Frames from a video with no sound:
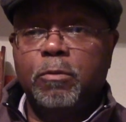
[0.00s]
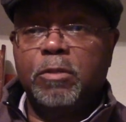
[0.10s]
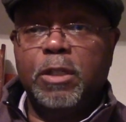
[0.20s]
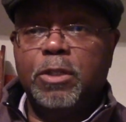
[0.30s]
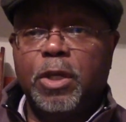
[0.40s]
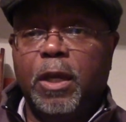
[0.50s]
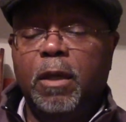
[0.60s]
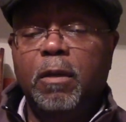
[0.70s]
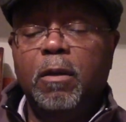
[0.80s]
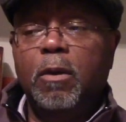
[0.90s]

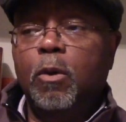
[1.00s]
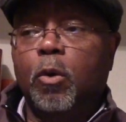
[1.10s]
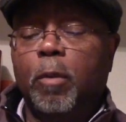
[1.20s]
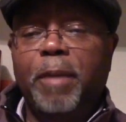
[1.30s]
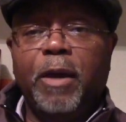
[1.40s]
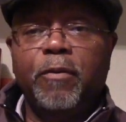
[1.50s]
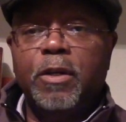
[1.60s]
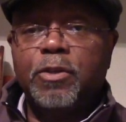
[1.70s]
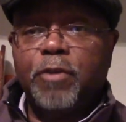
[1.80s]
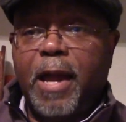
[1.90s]
DJ or better
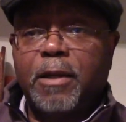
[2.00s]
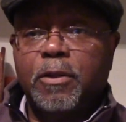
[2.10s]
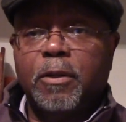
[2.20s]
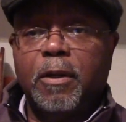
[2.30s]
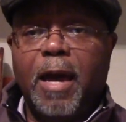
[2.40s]
than Tractor.